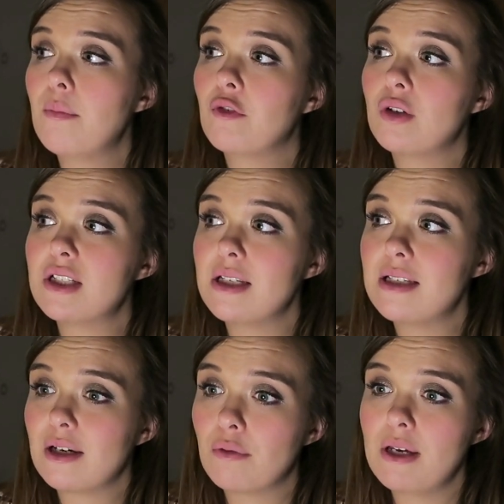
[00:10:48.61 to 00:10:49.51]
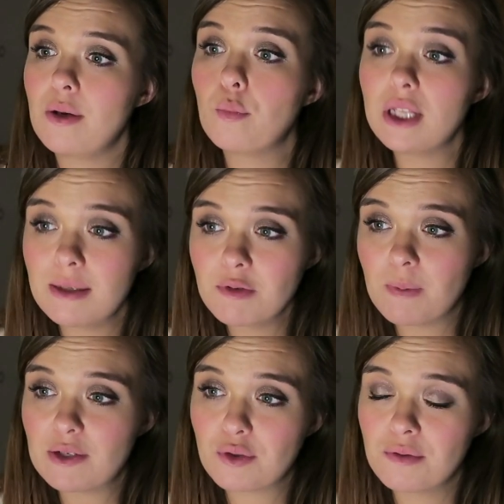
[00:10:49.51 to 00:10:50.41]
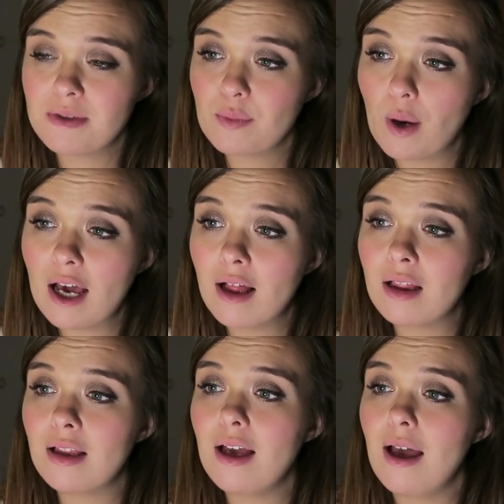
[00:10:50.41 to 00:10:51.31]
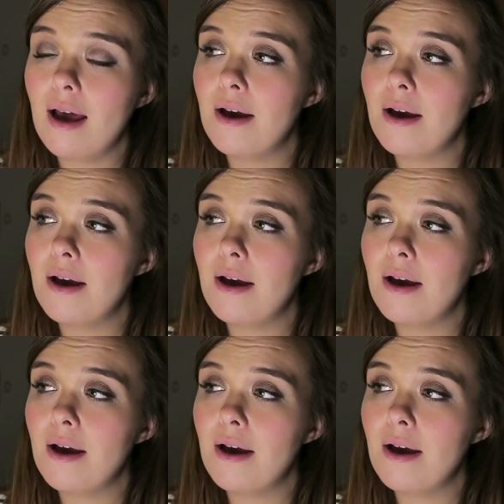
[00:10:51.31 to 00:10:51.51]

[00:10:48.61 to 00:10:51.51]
We've got to decorate William's bedroom as well,